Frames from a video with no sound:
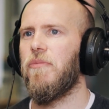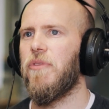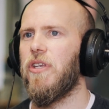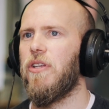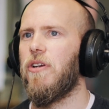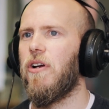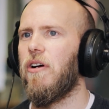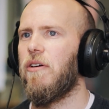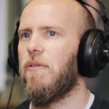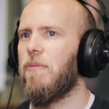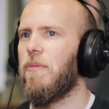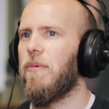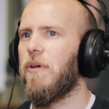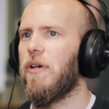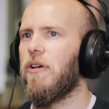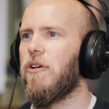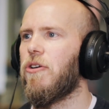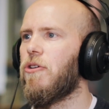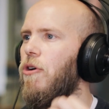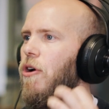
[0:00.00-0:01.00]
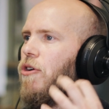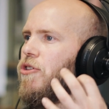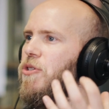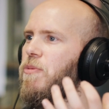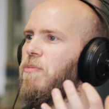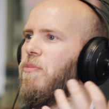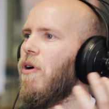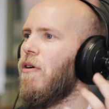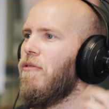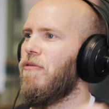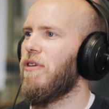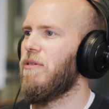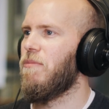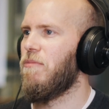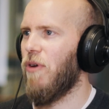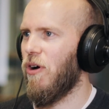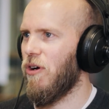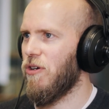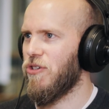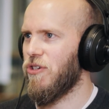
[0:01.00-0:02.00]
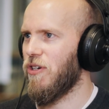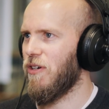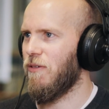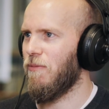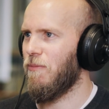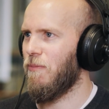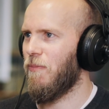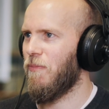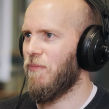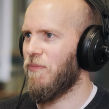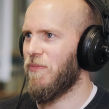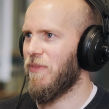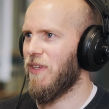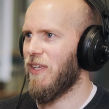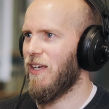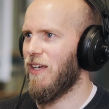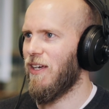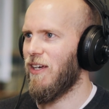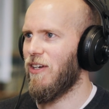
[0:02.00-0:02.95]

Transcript: you know, gross profit margin Mm.